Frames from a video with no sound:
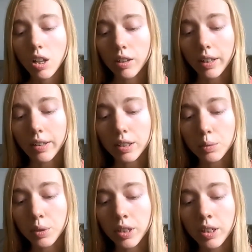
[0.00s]
like this
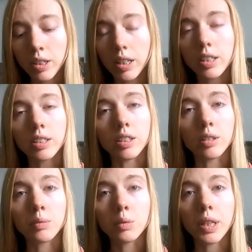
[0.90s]
one is a
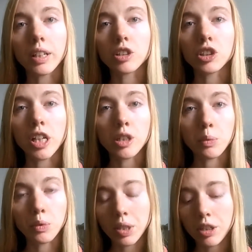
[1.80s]
quick exchange
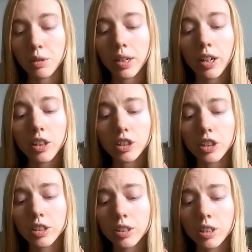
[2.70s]
between two
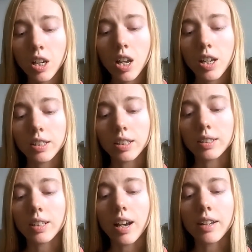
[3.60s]
characters. It says,
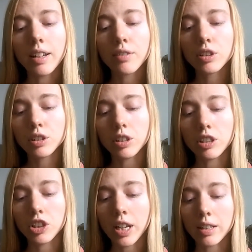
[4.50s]
I never stood a
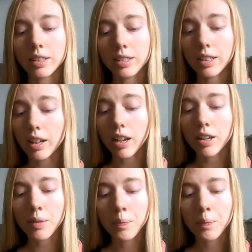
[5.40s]
chance, did I?